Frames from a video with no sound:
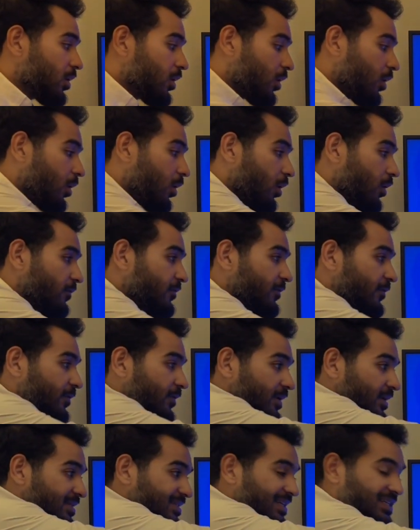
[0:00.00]
of
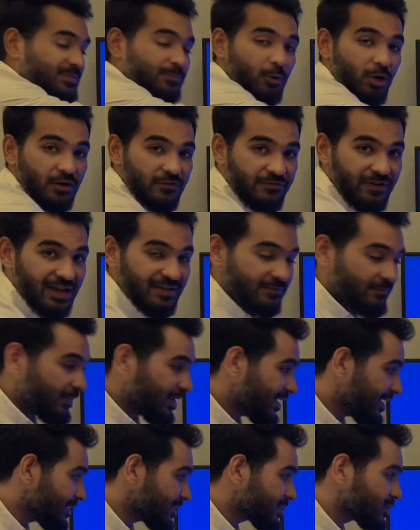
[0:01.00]
6.5
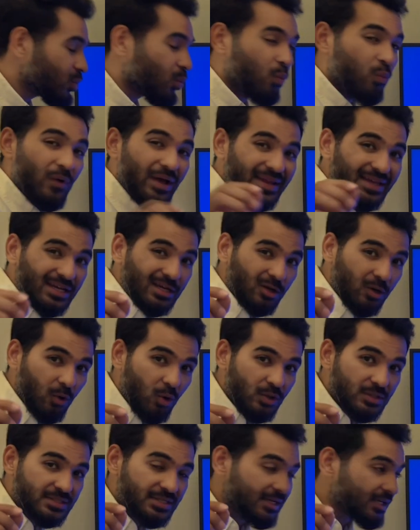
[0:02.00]
million, so very
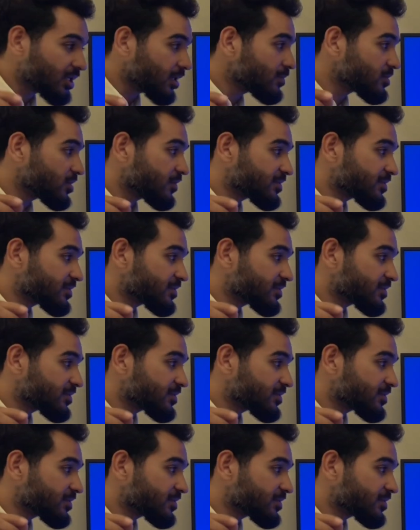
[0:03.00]
close in terms of